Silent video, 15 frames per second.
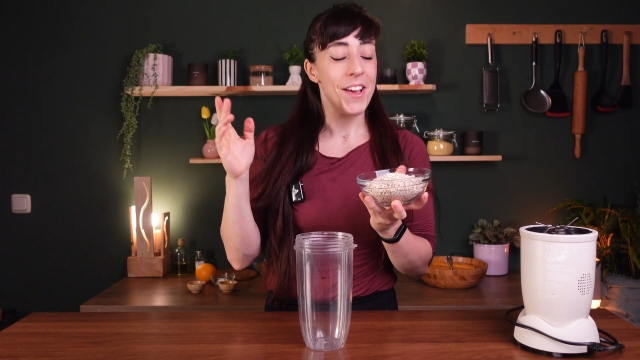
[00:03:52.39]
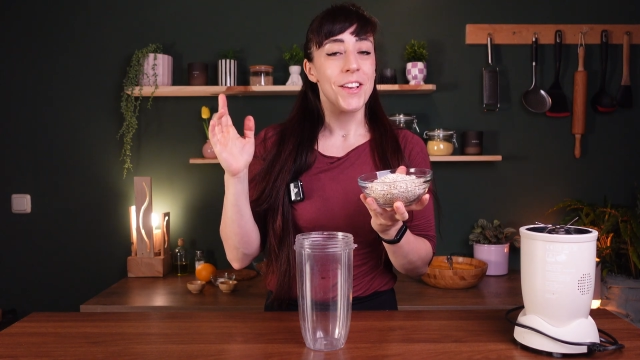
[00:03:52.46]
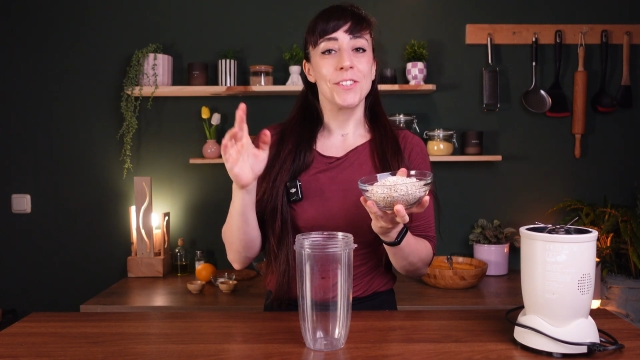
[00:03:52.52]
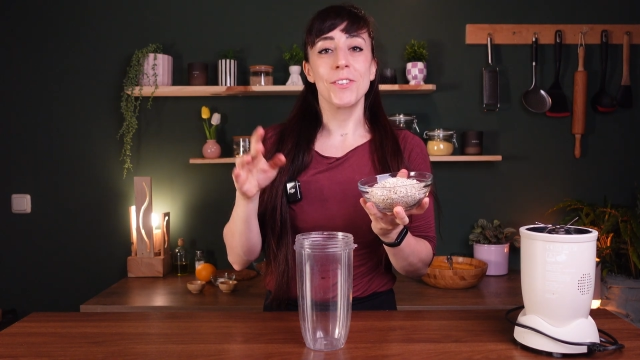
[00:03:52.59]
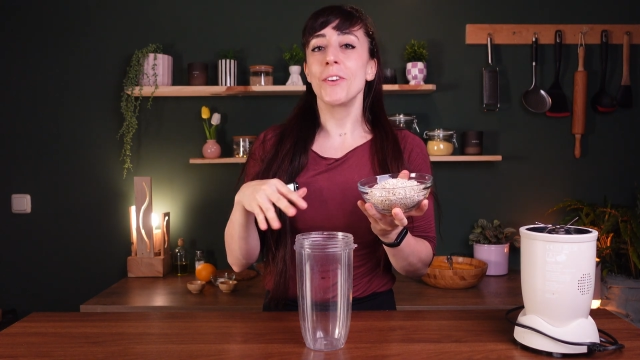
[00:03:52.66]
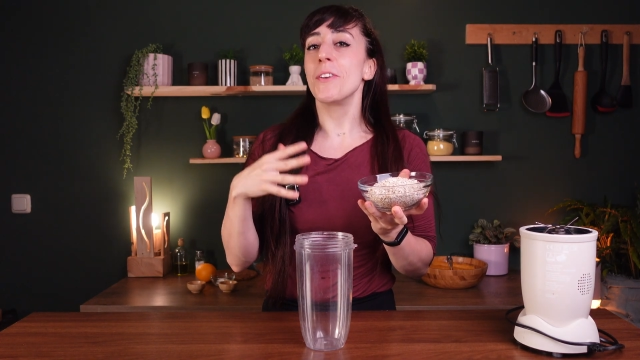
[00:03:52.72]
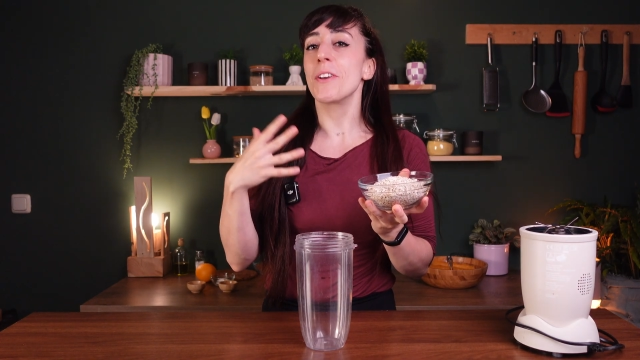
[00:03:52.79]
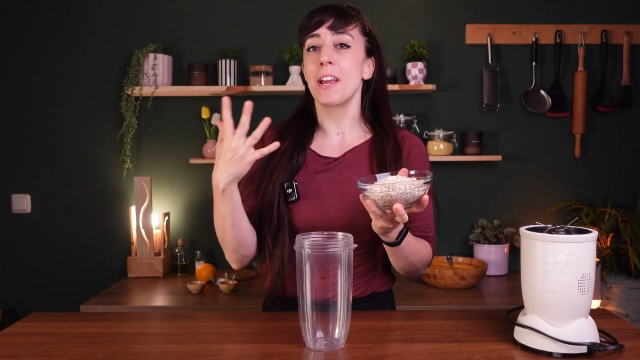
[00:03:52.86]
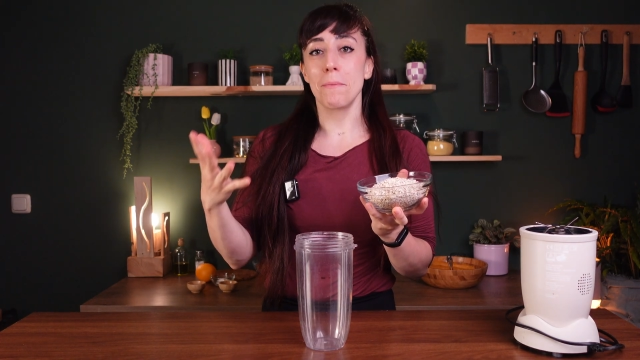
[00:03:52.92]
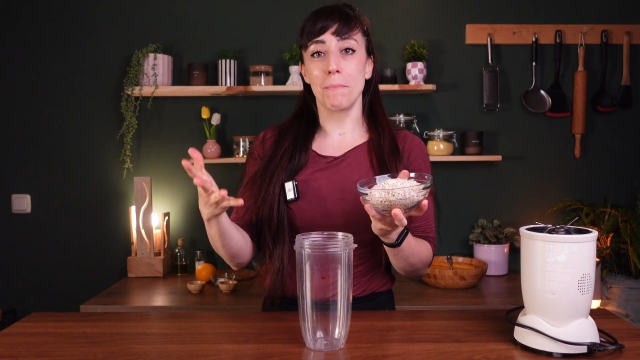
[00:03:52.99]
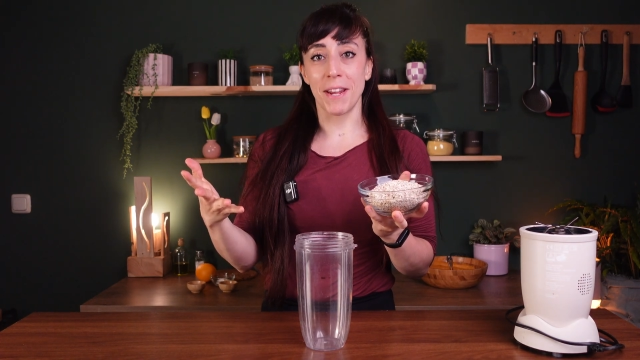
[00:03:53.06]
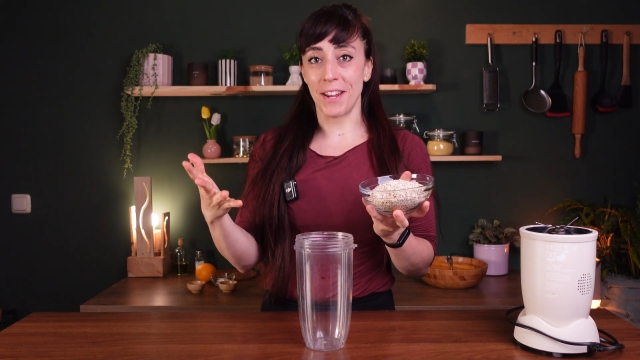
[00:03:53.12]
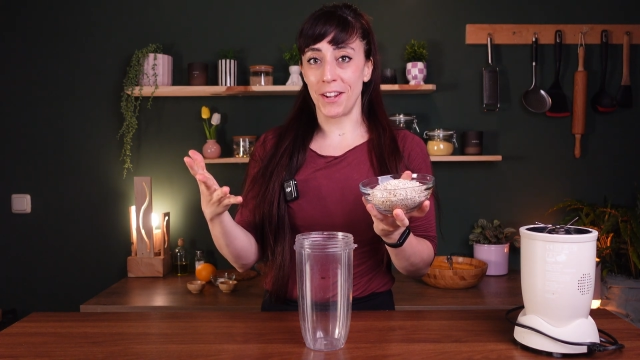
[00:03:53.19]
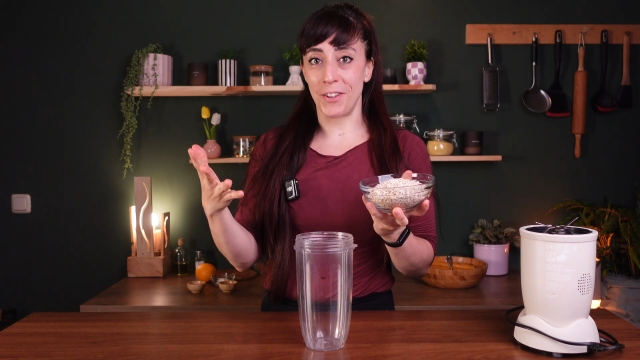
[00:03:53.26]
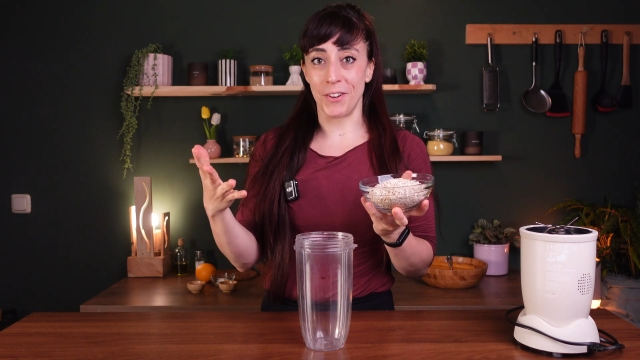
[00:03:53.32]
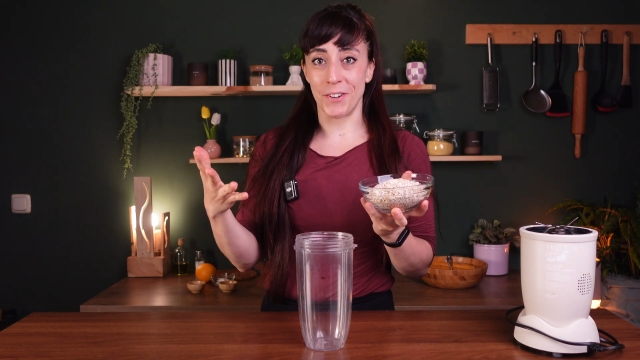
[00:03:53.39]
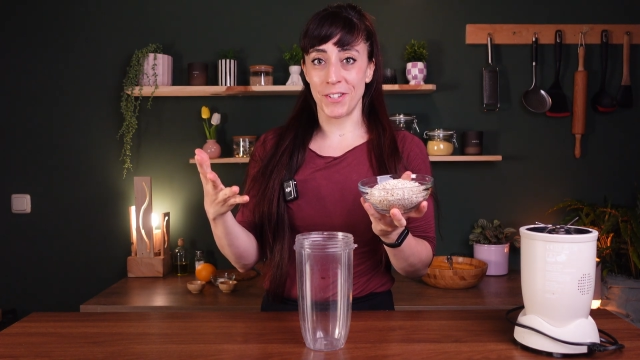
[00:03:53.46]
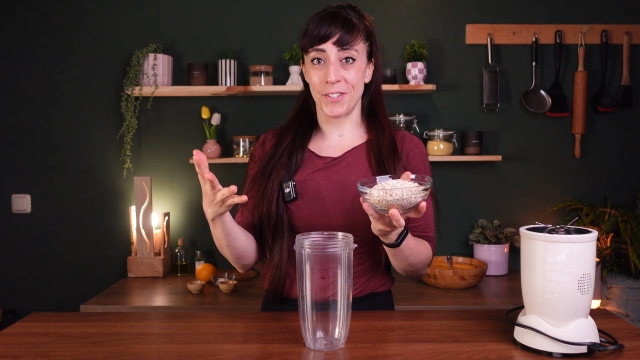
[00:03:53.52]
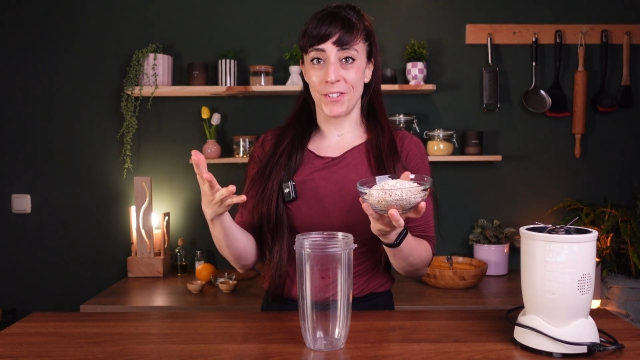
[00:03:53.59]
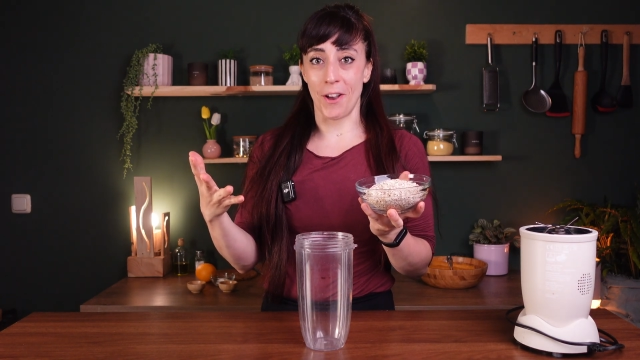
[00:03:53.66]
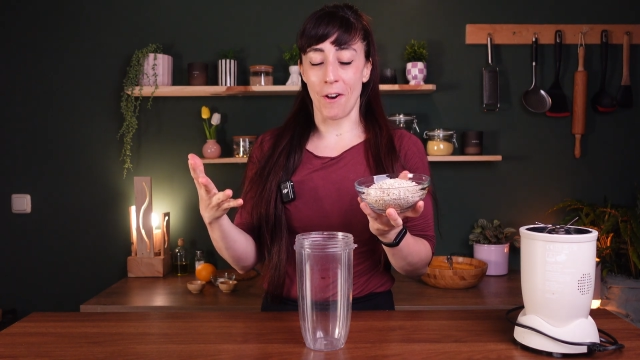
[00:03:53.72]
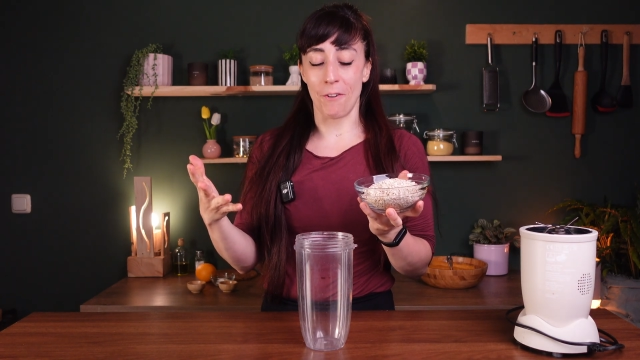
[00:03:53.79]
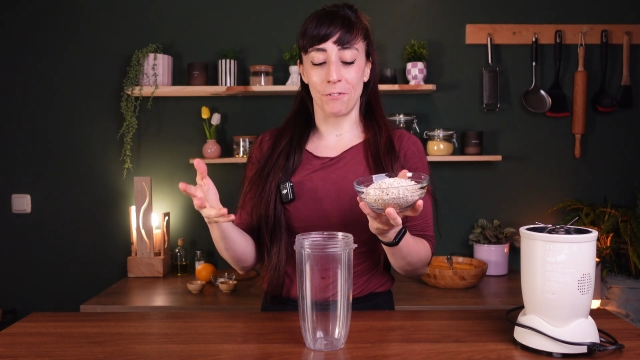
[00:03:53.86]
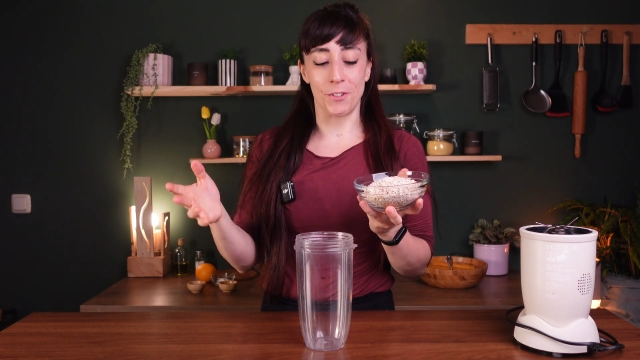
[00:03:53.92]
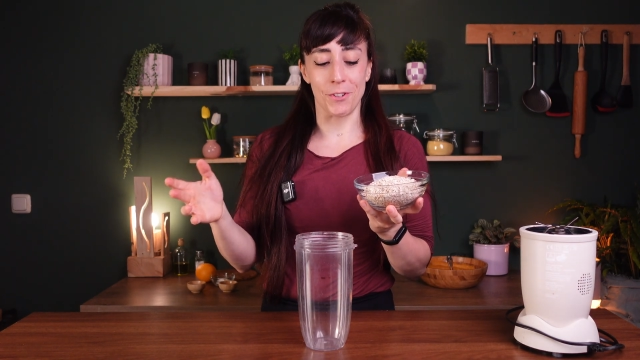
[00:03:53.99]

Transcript: so you can make it yourself.